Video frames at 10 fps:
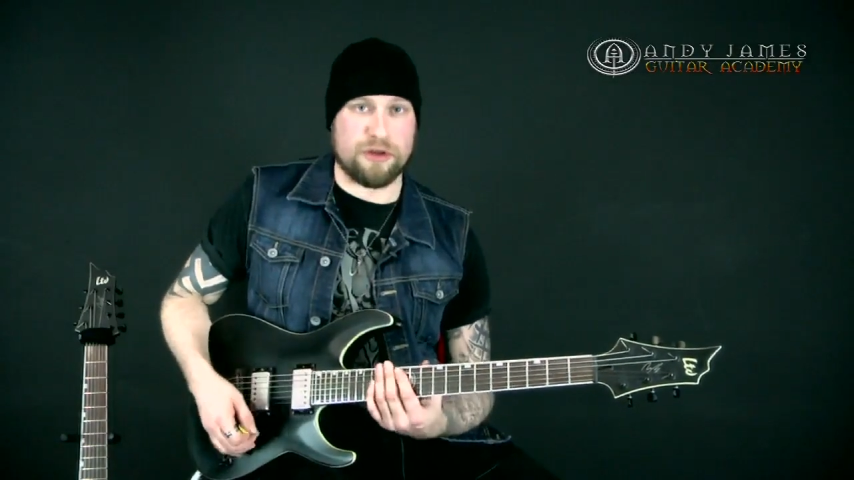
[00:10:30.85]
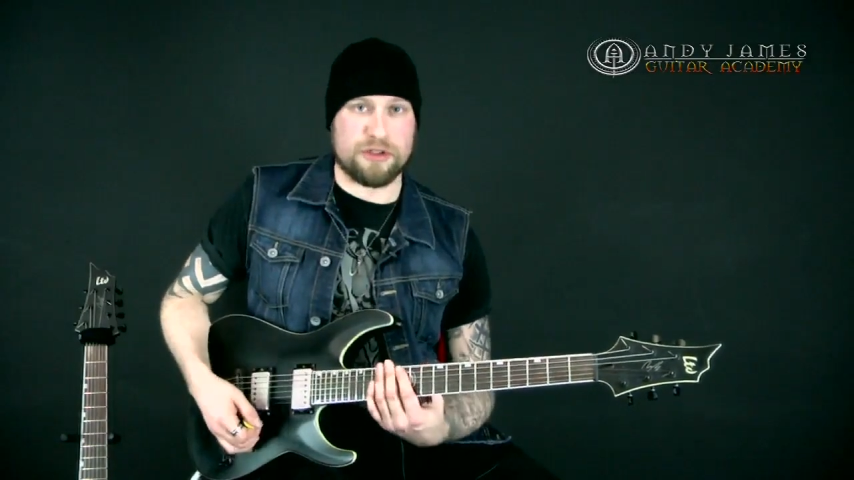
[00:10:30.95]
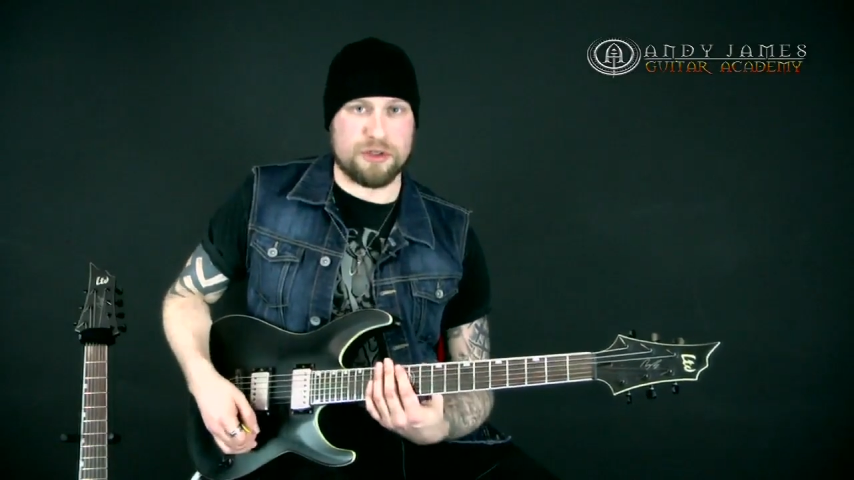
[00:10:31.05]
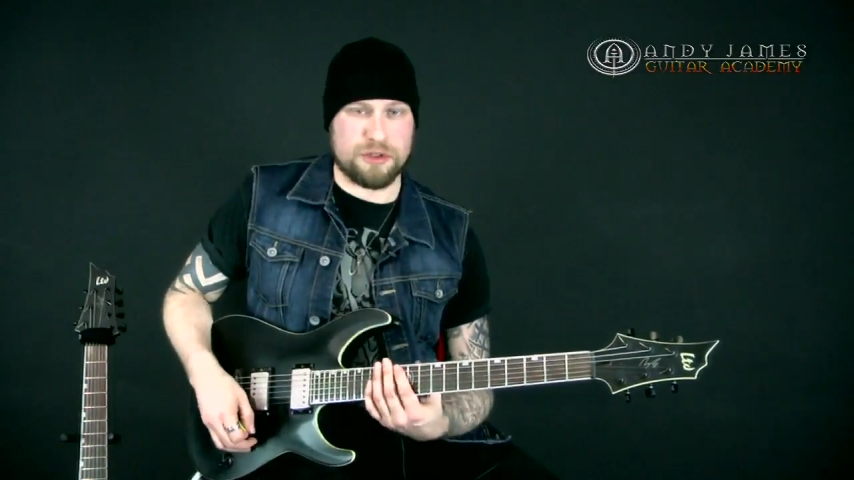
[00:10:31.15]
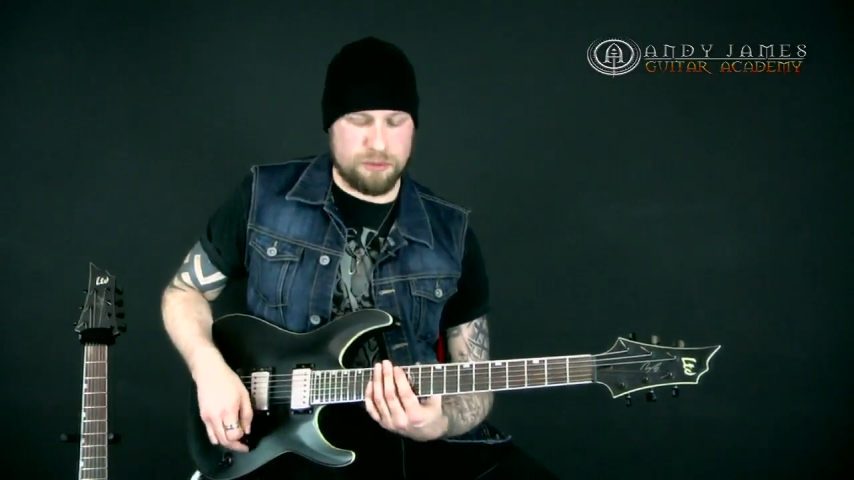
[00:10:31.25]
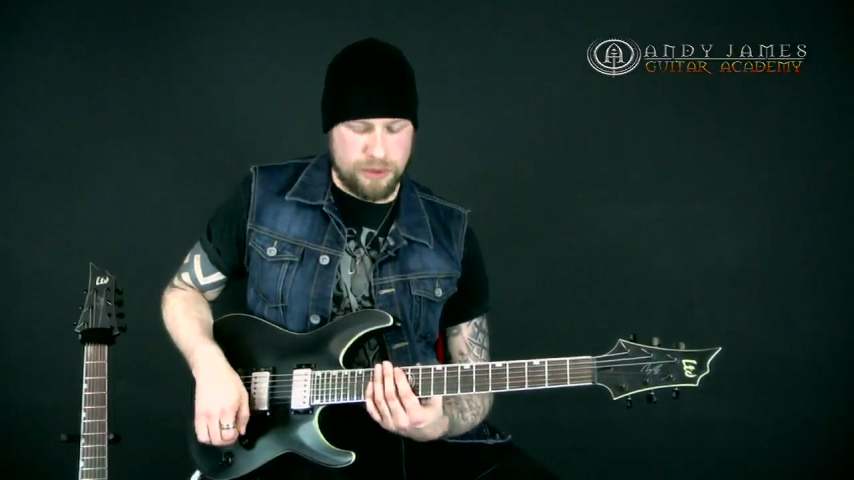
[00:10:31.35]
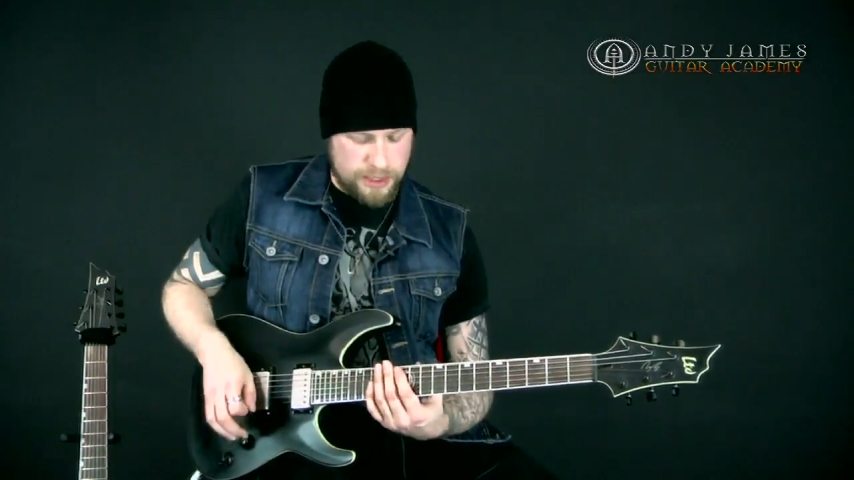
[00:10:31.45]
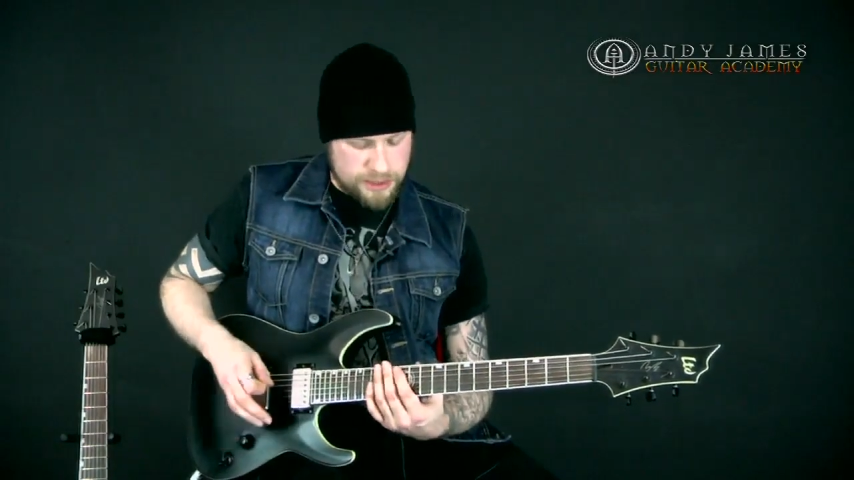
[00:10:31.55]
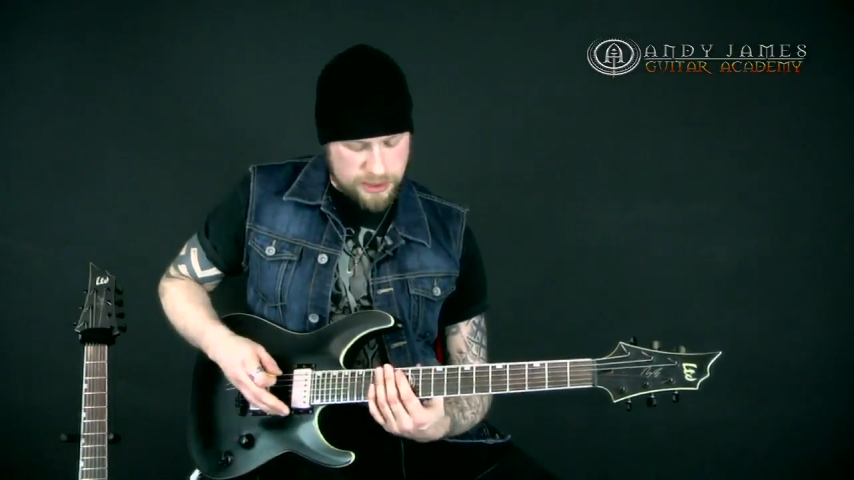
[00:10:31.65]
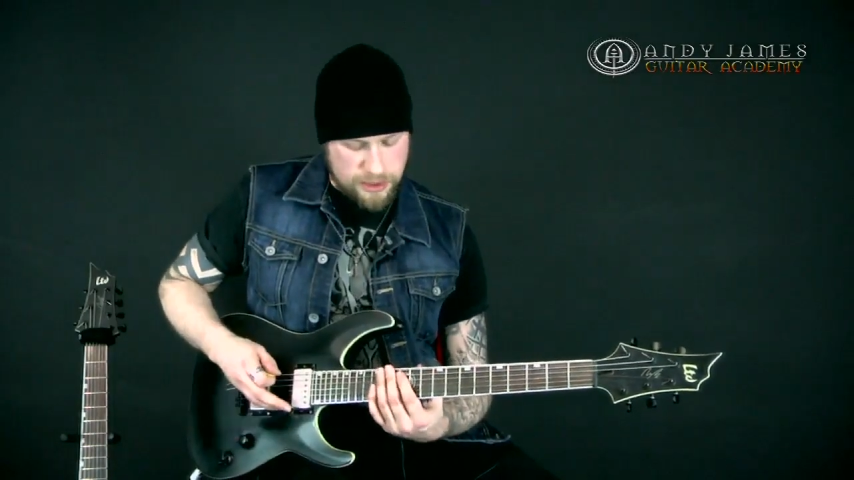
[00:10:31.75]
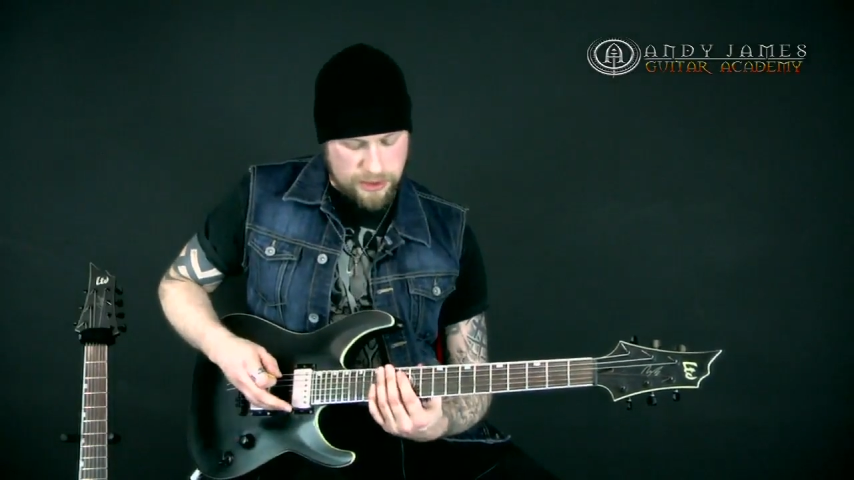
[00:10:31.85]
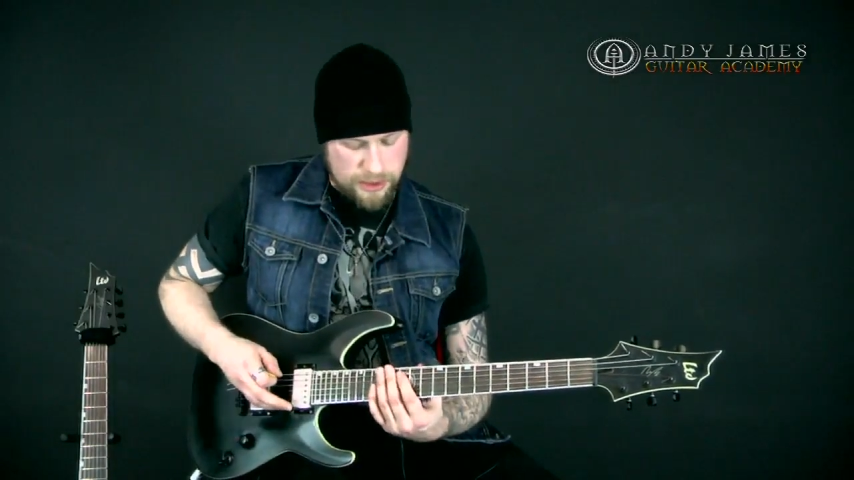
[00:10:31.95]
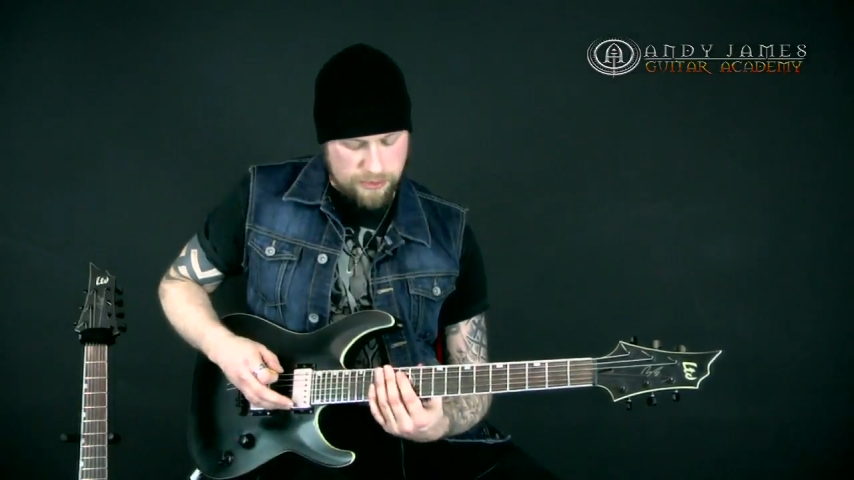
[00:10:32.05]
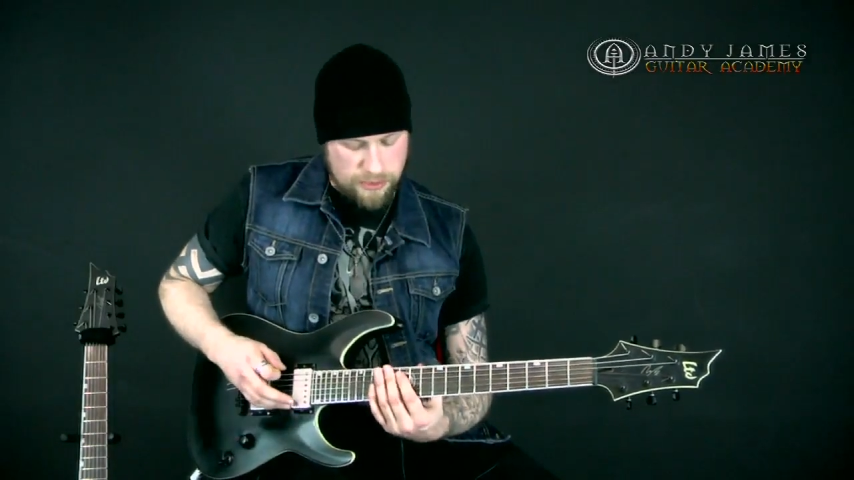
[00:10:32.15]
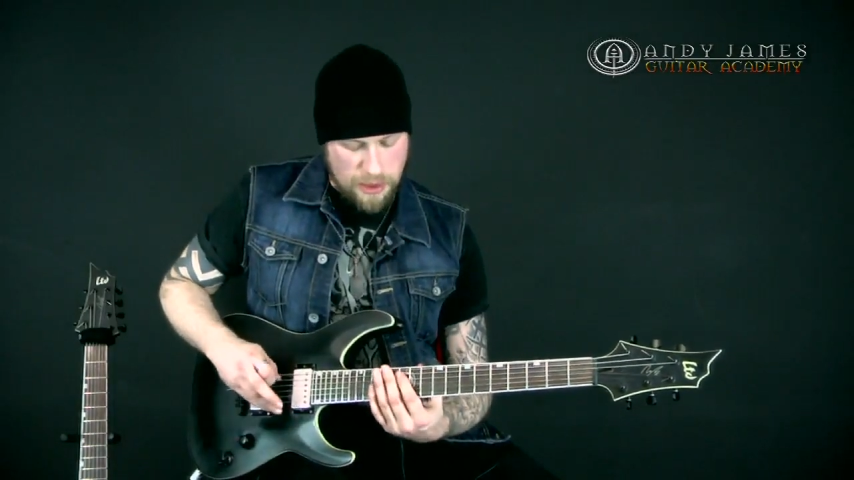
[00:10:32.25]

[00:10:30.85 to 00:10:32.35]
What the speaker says: you choose to play. So you're going to have,